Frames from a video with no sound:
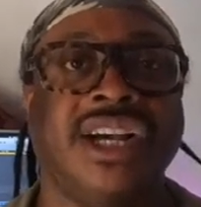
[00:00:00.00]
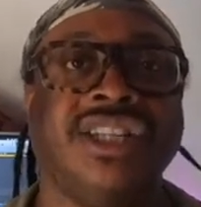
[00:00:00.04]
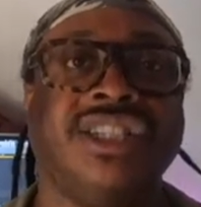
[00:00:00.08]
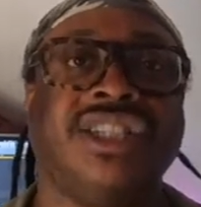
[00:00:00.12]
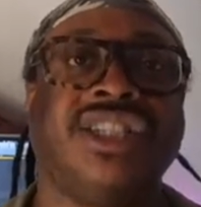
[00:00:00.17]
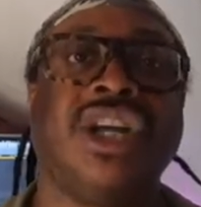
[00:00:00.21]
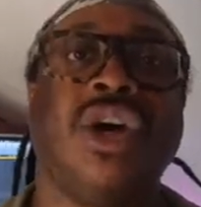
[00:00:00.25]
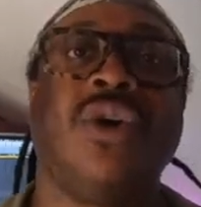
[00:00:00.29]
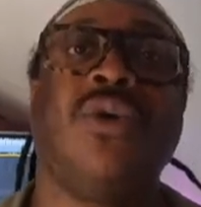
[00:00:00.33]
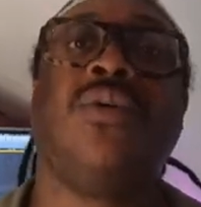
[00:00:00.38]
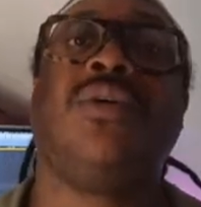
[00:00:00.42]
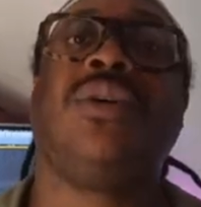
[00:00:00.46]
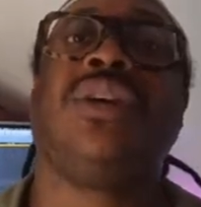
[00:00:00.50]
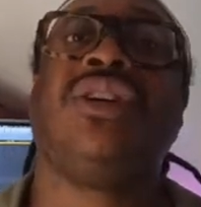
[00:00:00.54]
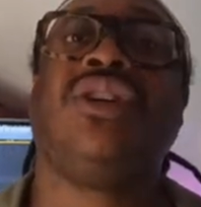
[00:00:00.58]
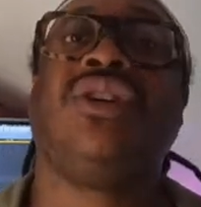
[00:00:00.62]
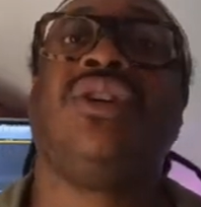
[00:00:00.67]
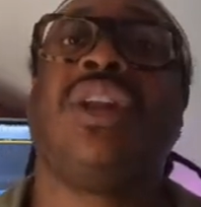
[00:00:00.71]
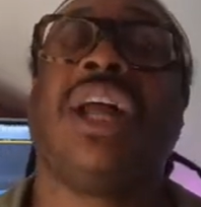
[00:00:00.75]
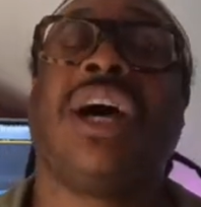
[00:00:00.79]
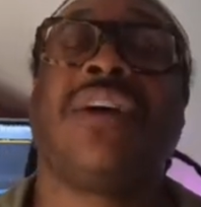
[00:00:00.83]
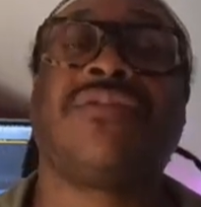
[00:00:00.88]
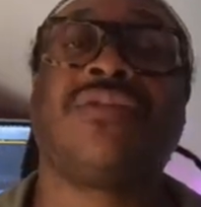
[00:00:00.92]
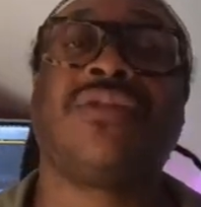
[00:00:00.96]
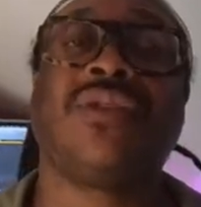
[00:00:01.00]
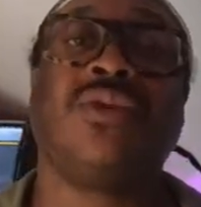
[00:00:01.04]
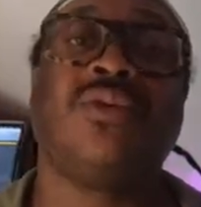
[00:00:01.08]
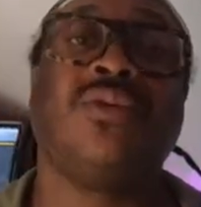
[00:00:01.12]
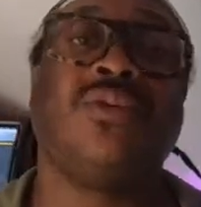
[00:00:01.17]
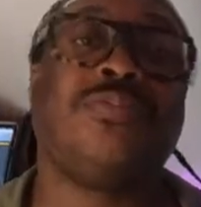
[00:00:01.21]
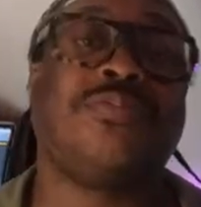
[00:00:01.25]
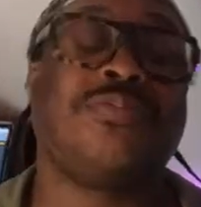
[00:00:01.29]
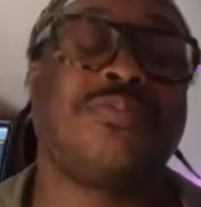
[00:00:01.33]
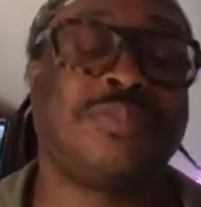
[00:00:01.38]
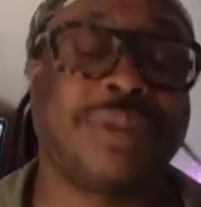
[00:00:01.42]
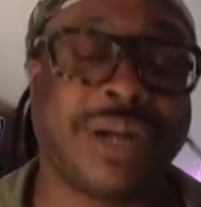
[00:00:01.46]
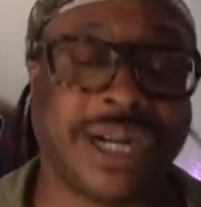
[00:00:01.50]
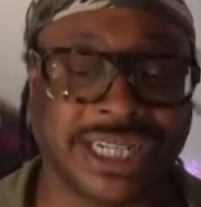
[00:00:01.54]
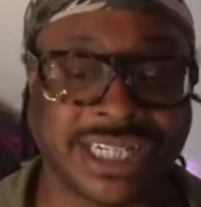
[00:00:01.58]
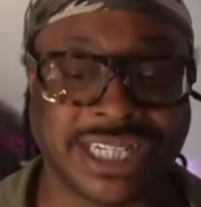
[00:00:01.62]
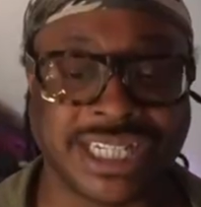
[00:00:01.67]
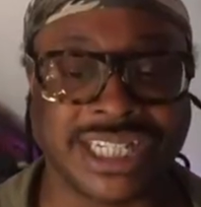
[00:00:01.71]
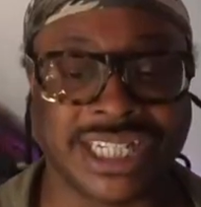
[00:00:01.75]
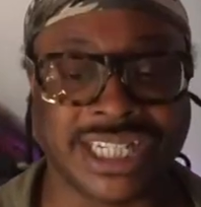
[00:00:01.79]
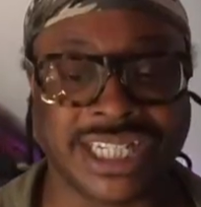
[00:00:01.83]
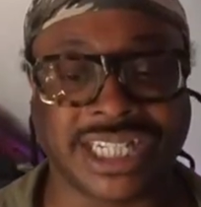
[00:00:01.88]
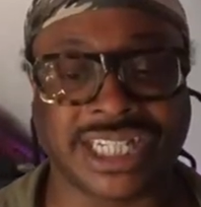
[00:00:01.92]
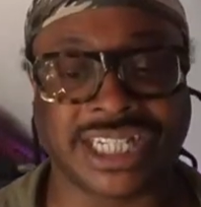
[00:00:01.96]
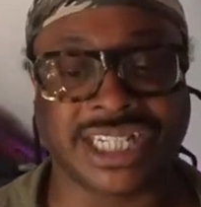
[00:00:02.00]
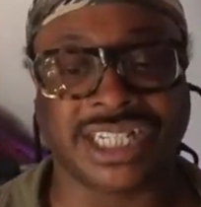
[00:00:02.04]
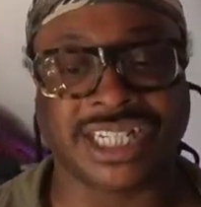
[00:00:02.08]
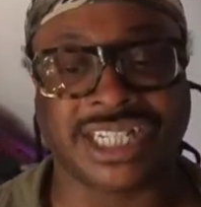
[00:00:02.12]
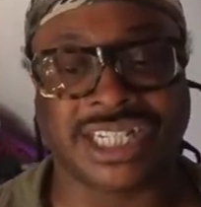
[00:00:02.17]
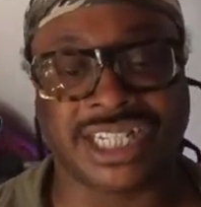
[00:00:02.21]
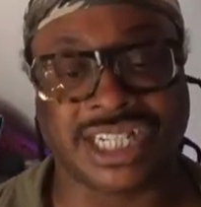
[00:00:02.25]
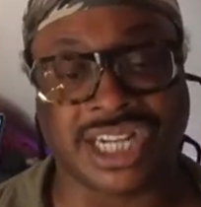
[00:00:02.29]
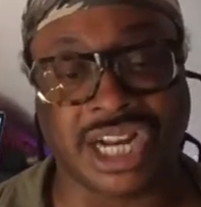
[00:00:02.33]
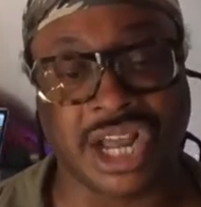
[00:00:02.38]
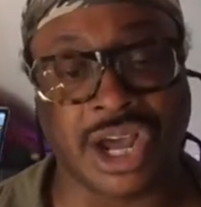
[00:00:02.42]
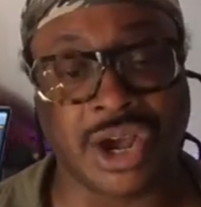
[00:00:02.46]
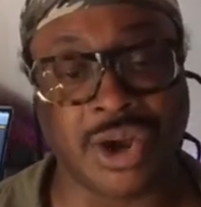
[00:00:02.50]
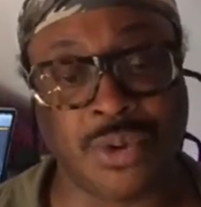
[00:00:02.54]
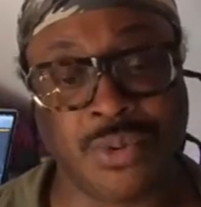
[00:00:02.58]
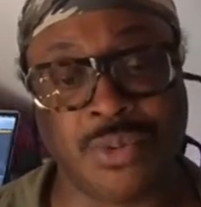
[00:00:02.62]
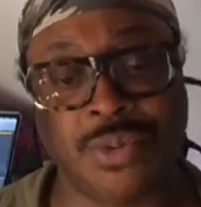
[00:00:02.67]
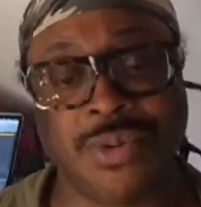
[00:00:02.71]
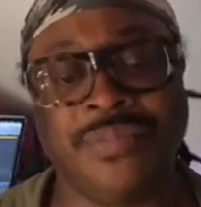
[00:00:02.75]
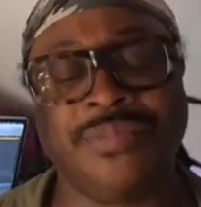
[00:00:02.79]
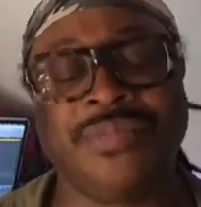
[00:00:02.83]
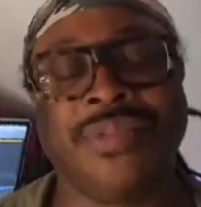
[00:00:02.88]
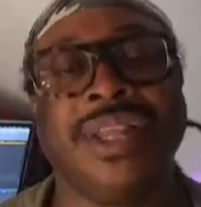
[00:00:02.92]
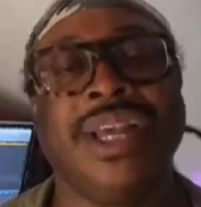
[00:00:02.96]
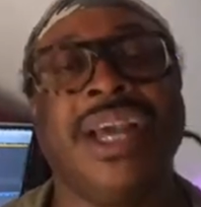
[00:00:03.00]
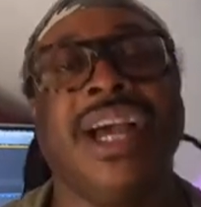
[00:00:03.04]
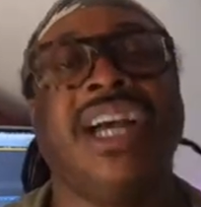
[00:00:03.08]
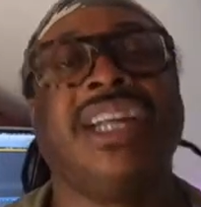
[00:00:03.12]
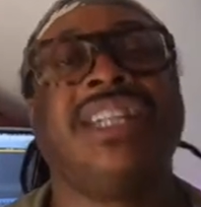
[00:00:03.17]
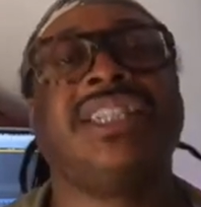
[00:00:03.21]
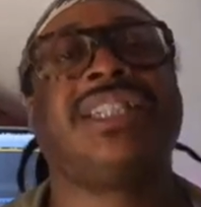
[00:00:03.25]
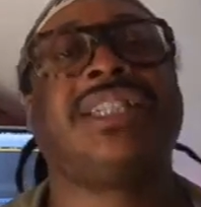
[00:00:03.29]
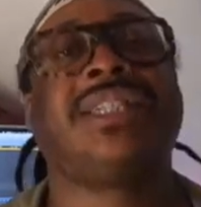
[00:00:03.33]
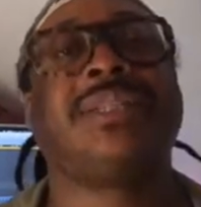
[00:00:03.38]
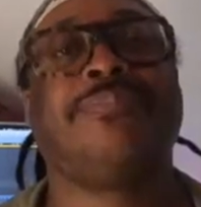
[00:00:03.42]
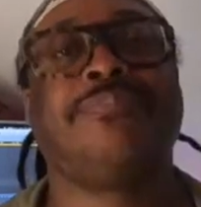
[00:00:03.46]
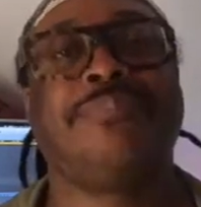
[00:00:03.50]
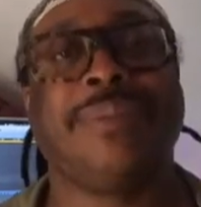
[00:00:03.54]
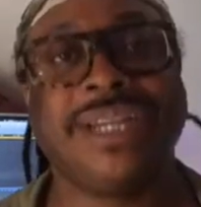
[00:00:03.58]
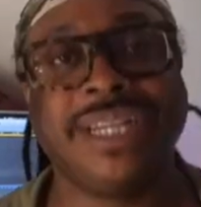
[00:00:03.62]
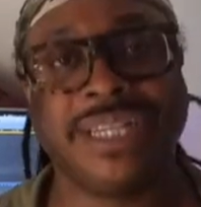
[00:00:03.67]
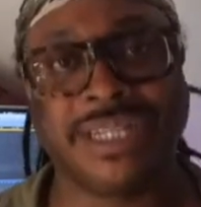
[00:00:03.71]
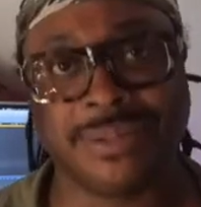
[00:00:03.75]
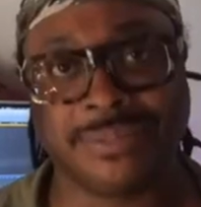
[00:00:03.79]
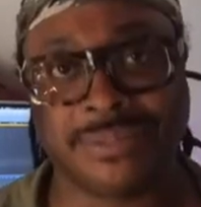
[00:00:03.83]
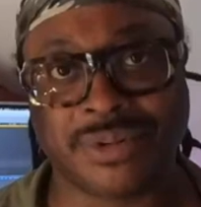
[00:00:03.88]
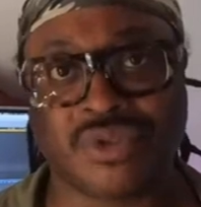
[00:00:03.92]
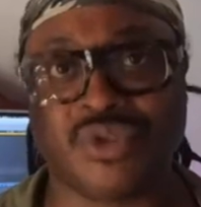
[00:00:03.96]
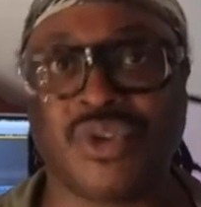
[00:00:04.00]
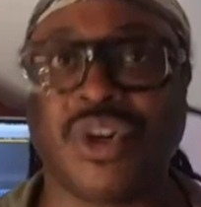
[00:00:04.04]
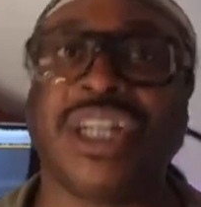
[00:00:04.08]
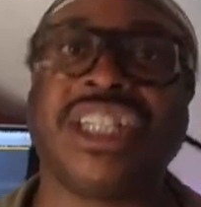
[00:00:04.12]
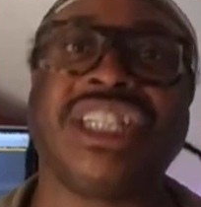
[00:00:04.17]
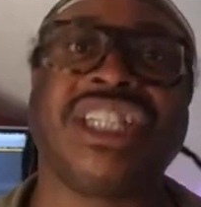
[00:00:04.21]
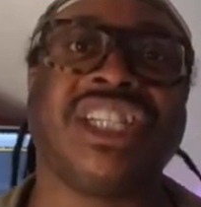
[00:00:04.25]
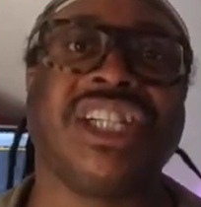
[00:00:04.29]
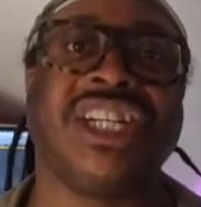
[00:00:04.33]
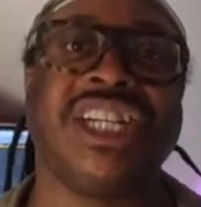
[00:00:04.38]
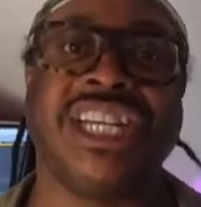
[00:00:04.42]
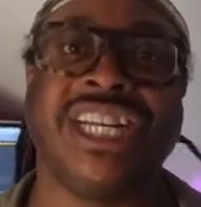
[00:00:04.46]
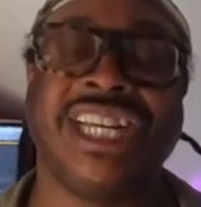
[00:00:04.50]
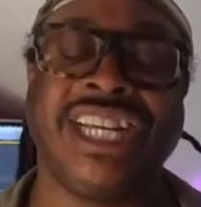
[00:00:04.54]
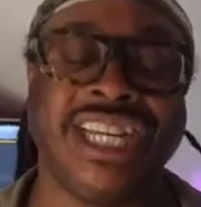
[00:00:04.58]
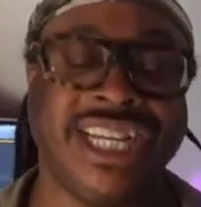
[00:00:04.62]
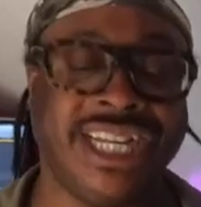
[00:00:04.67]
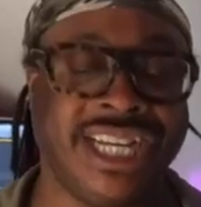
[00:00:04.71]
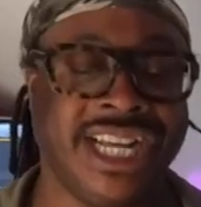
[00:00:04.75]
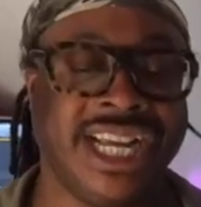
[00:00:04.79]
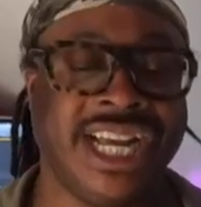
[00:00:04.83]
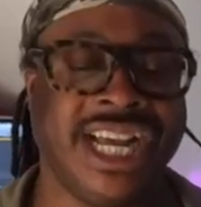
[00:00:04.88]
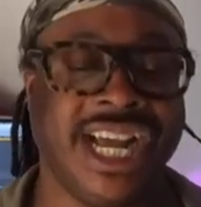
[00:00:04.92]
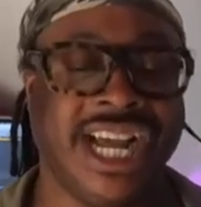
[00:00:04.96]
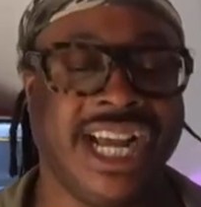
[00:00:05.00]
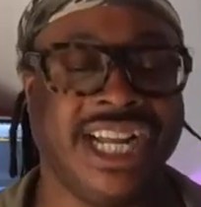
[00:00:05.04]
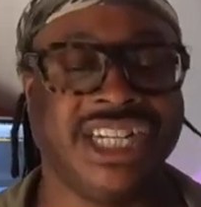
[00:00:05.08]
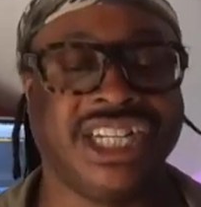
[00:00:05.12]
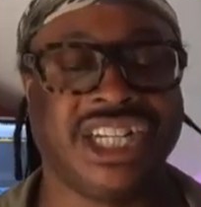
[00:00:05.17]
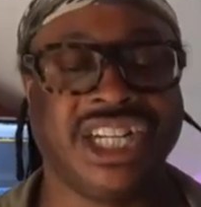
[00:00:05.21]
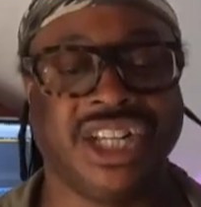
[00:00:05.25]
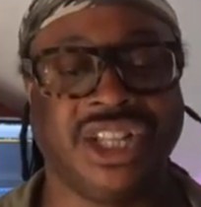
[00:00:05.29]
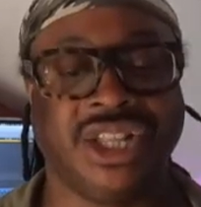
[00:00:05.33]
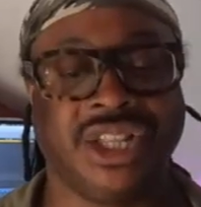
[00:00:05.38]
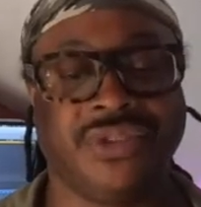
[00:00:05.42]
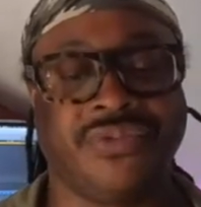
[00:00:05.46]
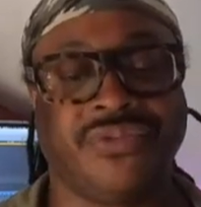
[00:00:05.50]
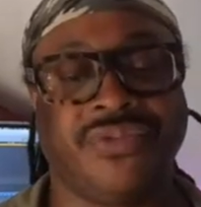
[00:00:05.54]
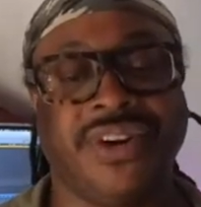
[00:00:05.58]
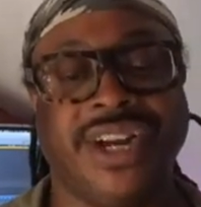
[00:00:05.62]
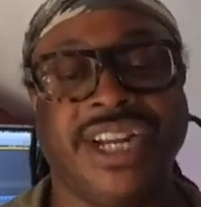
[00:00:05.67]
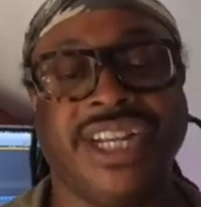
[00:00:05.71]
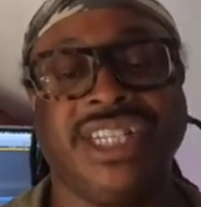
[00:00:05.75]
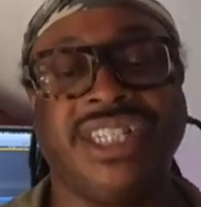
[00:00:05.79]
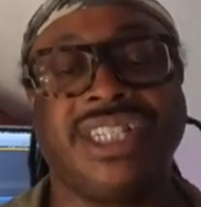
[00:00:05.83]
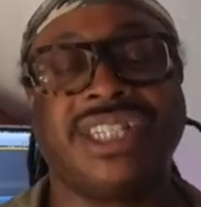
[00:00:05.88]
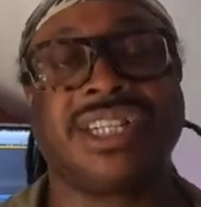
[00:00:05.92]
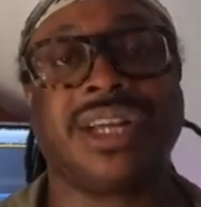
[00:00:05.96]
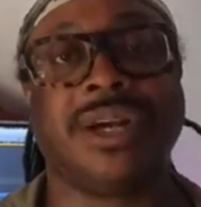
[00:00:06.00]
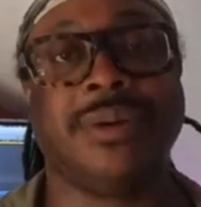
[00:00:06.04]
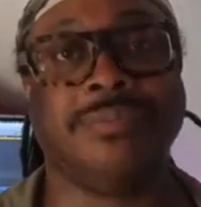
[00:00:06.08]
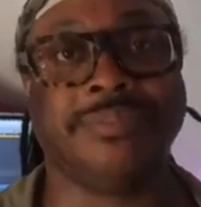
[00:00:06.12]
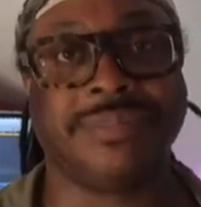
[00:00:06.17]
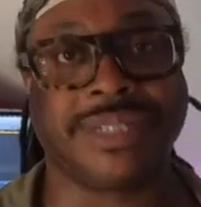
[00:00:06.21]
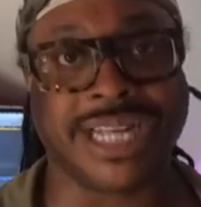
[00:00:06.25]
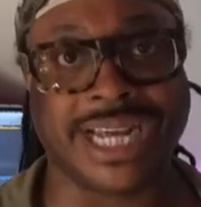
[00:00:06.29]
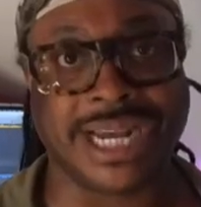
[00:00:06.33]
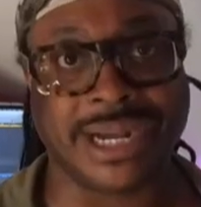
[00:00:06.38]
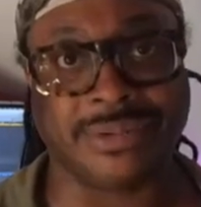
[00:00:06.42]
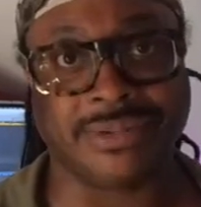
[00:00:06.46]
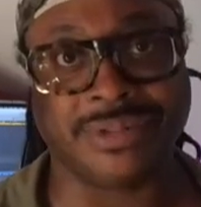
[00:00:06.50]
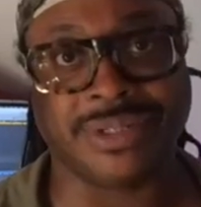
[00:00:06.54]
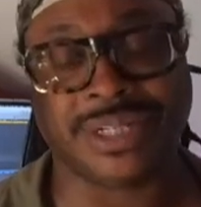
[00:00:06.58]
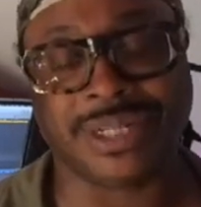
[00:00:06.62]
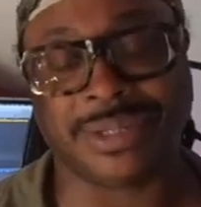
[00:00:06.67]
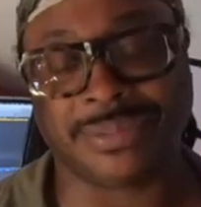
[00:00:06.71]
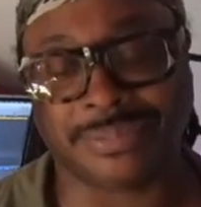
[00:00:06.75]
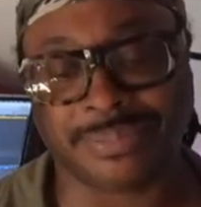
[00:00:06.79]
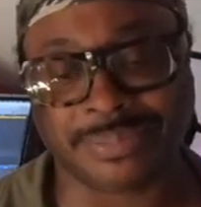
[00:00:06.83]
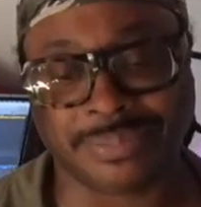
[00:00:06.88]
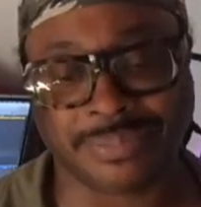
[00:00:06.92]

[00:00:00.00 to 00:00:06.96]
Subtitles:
So you'll have to practice this slow and speed up gradually until the phrase comes out.